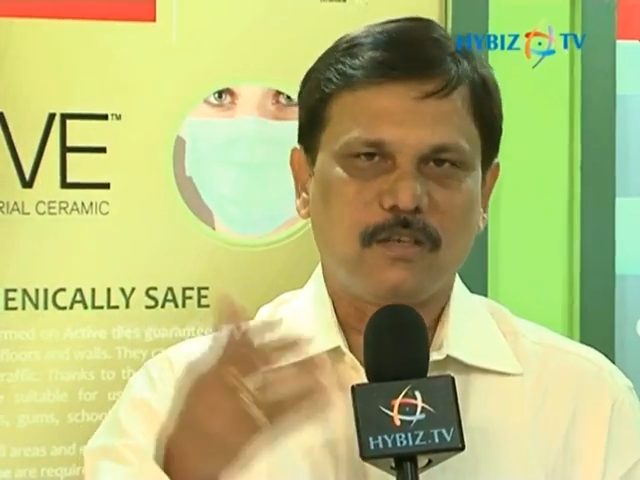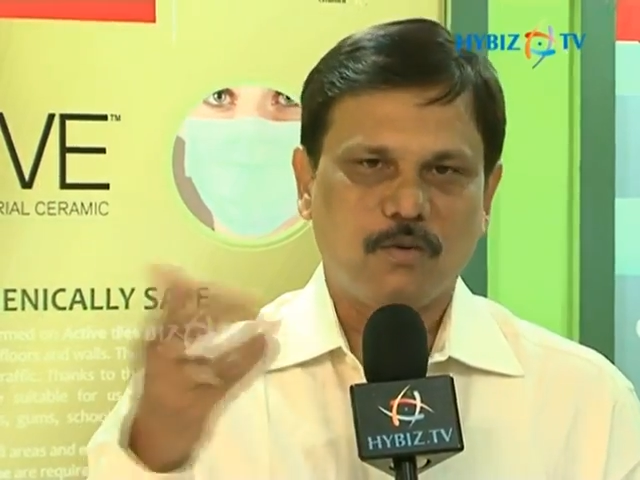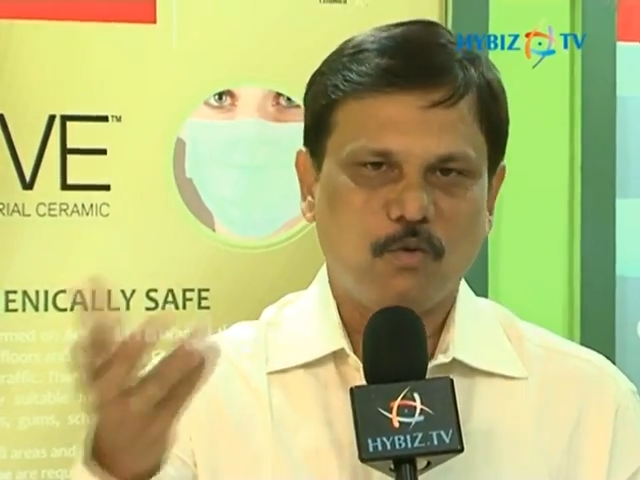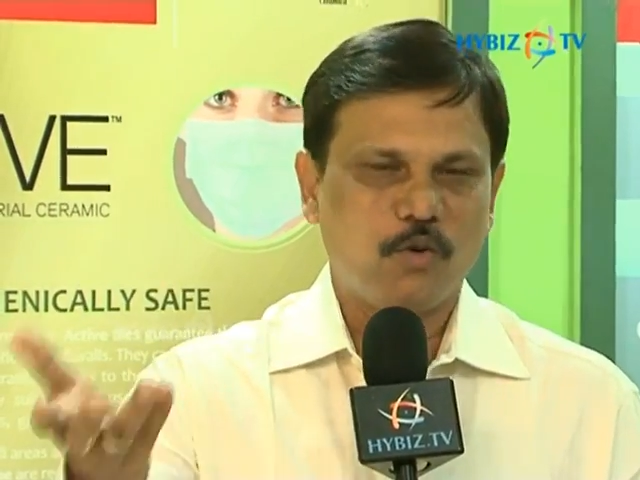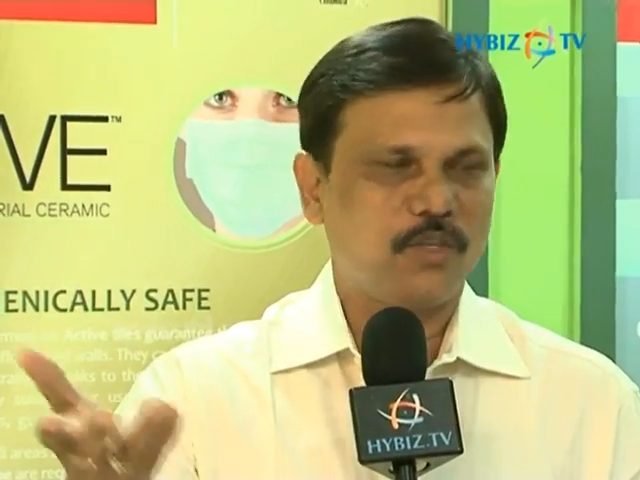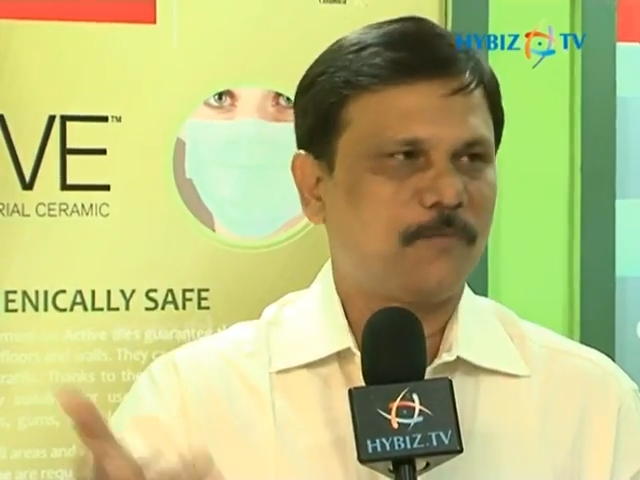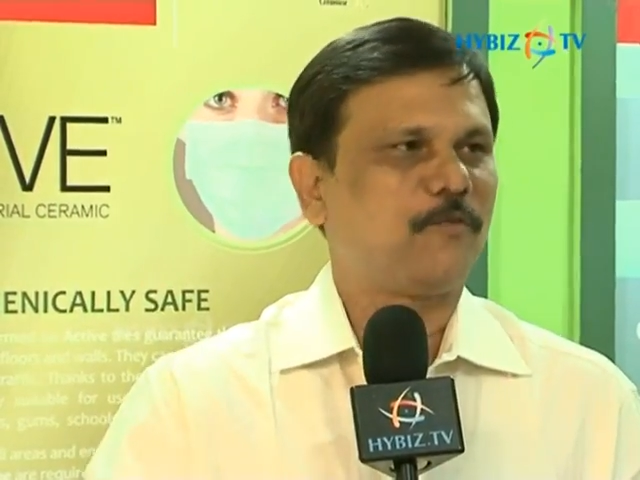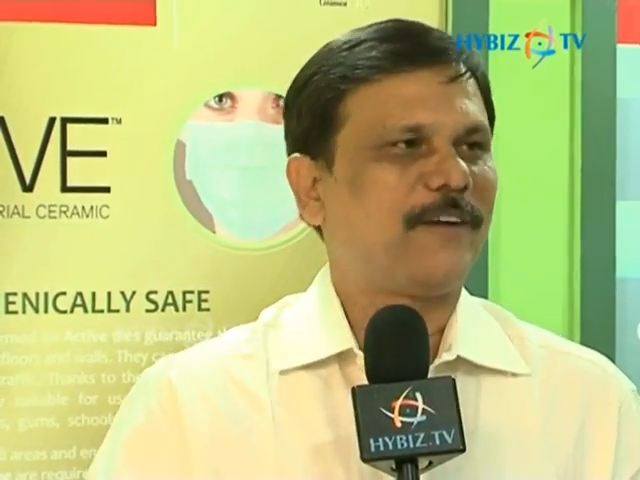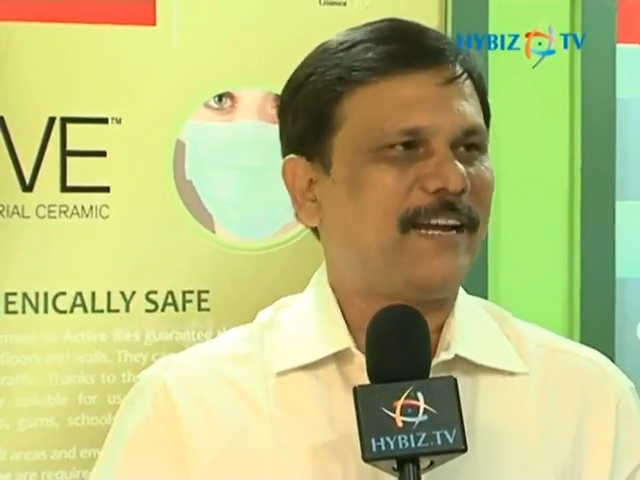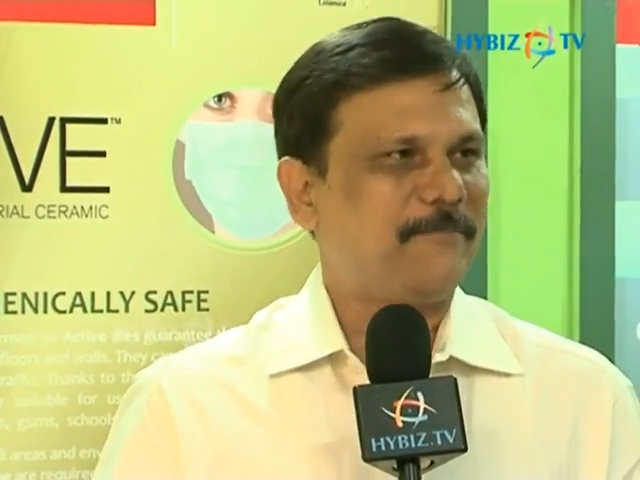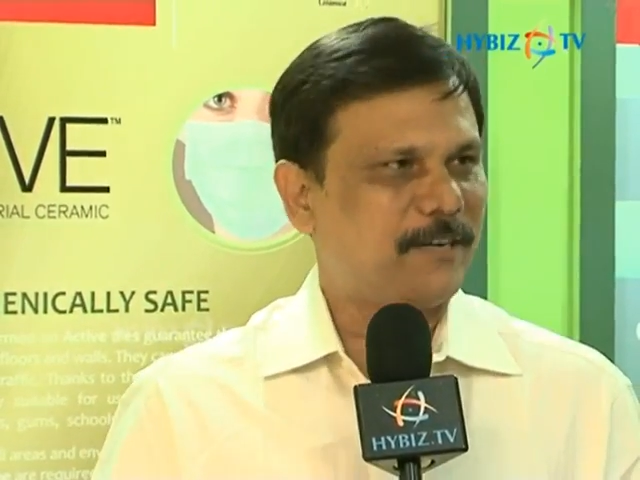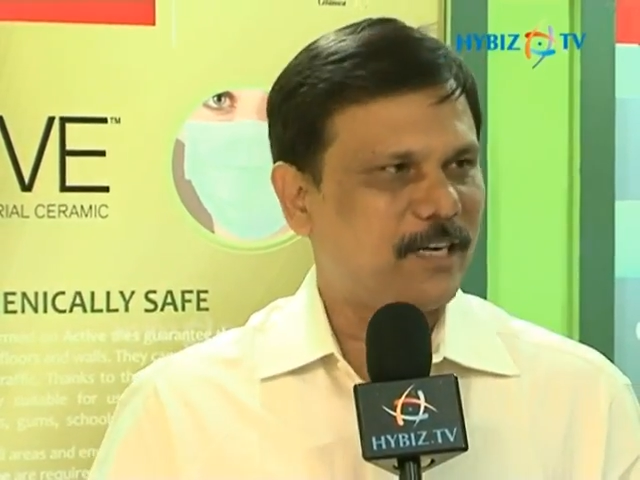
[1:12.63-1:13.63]
goes up to
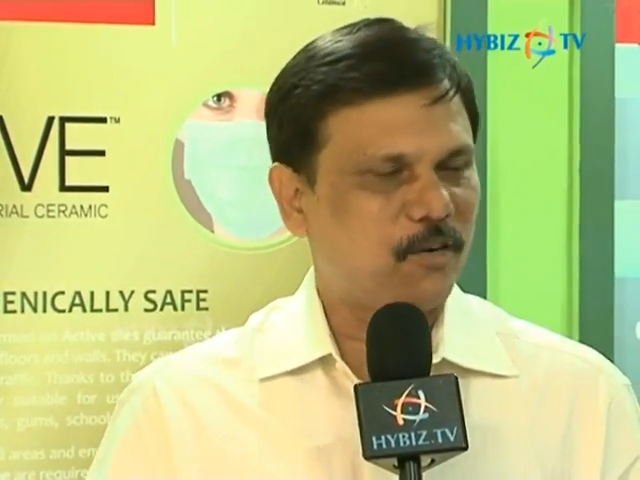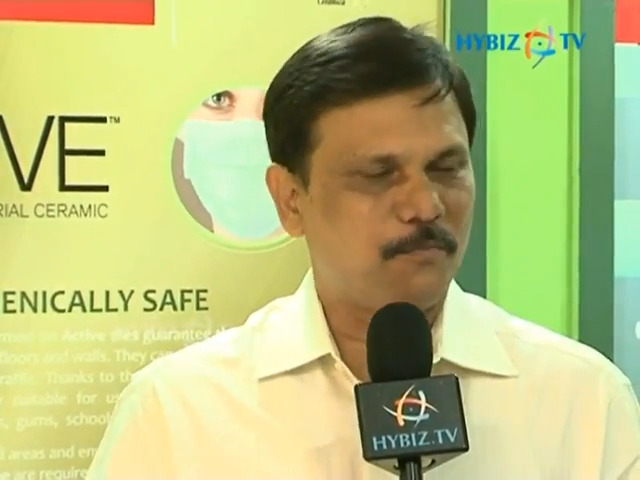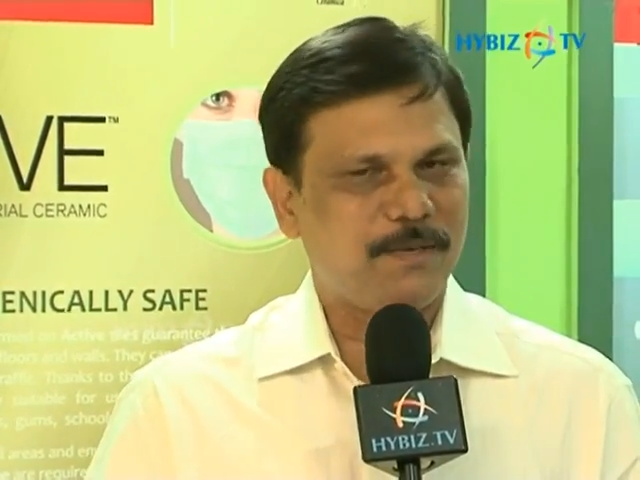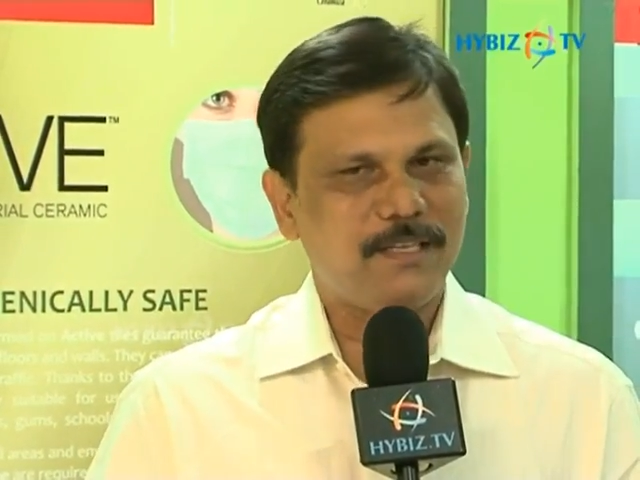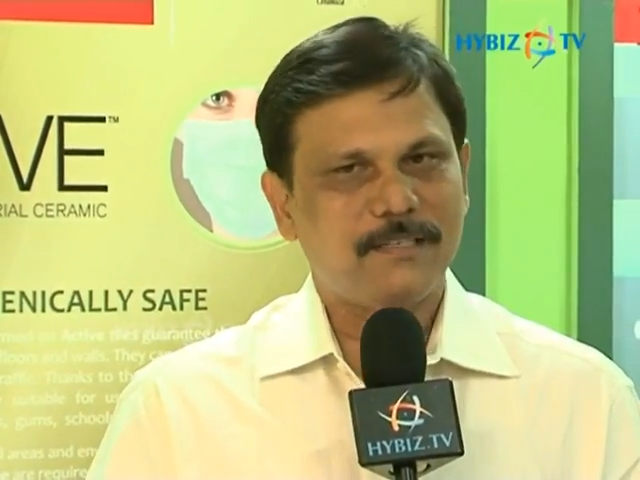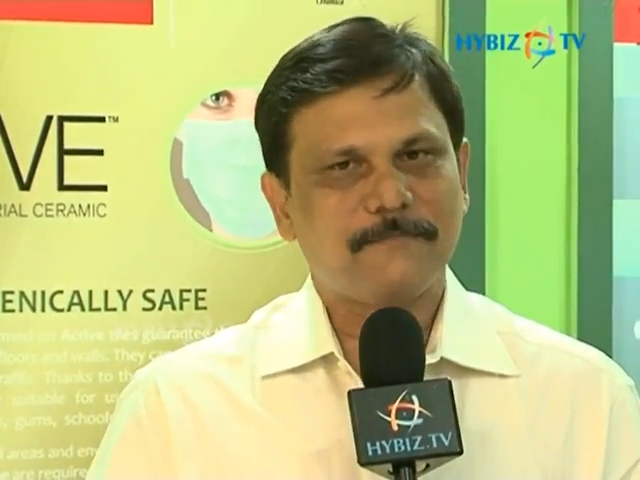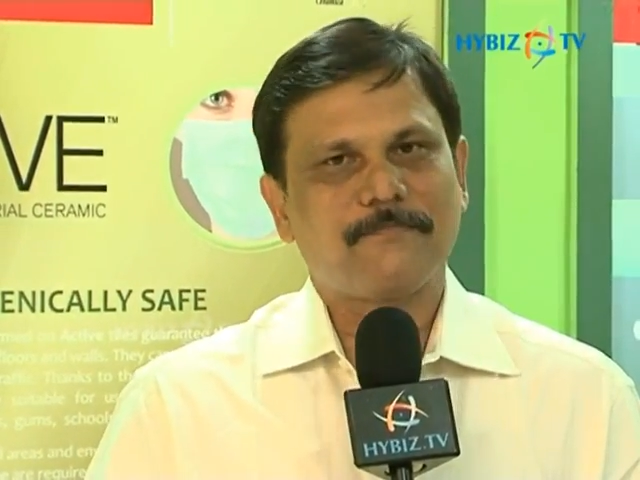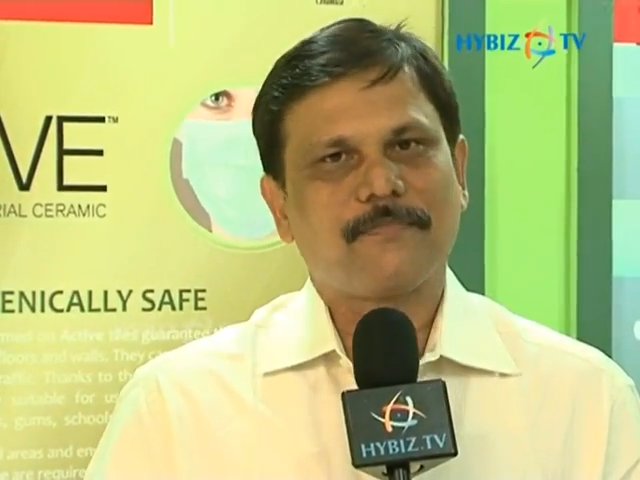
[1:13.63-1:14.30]
500 rupees.